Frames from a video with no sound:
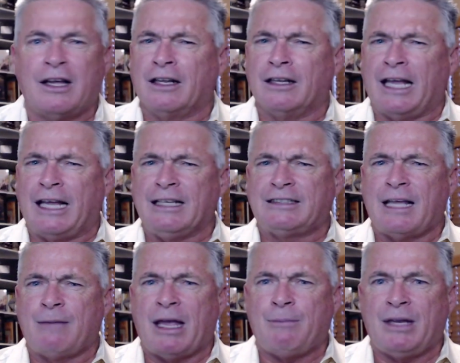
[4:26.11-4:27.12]
Late as
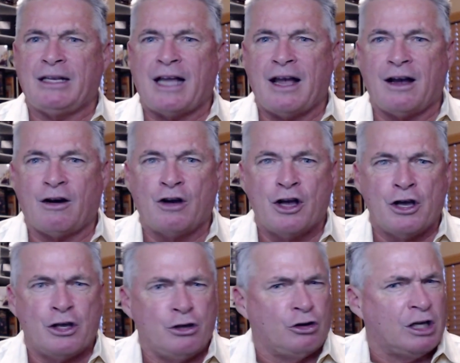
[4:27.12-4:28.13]
they may be now,
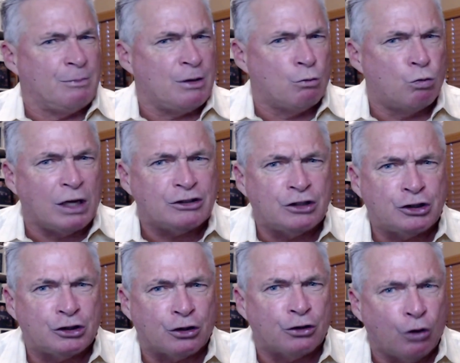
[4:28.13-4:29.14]
you can be rest
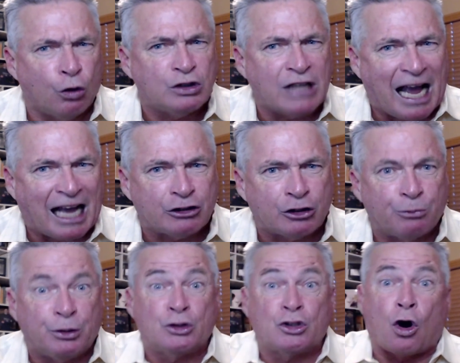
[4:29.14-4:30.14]
assured those
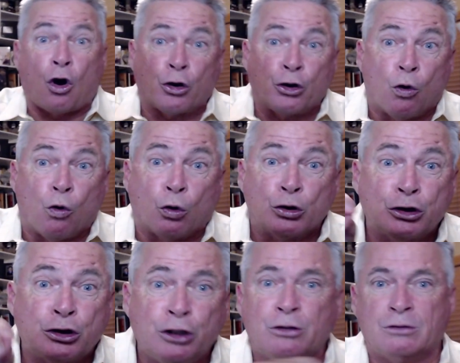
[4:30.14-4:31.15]
attributes are yours
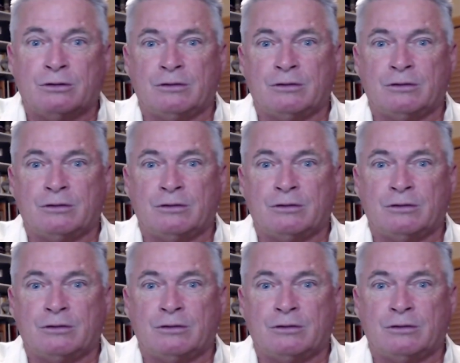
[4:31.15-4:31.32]
too.